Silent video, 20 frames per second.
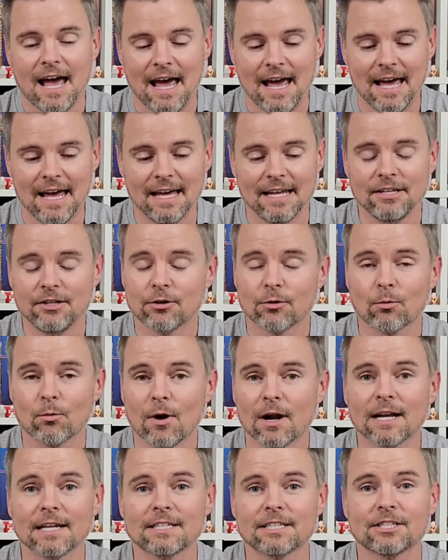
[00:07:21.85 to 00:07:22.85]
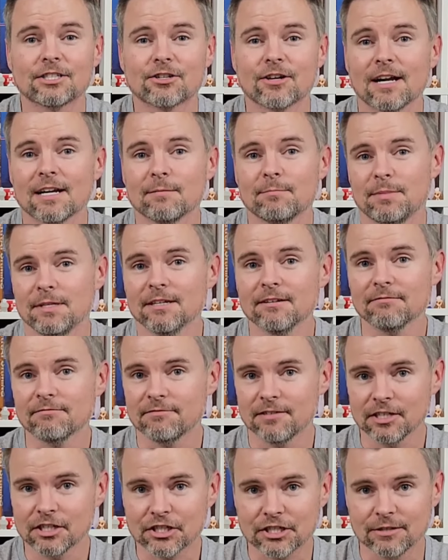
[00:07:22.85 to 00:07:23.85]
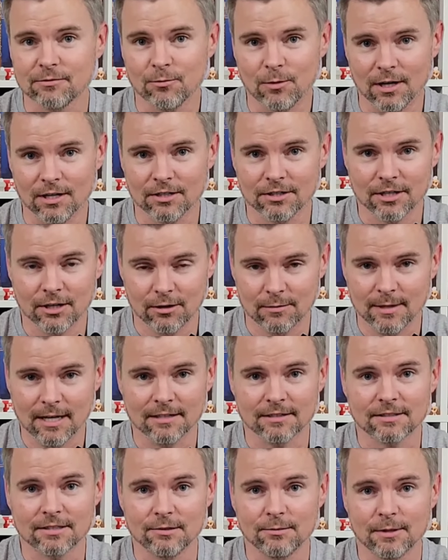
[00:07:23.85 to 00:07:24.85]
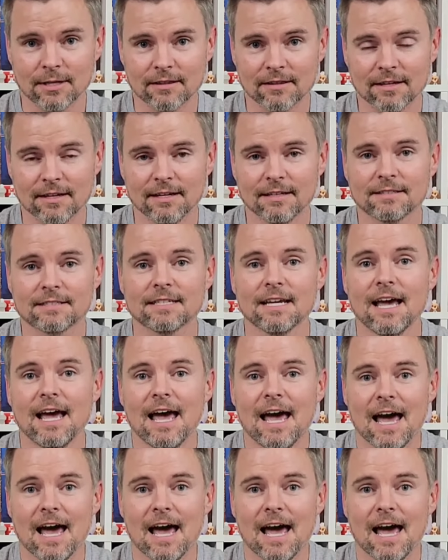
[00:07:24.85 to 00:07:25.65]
and you're wanting to try to be efficient while you go about doing this,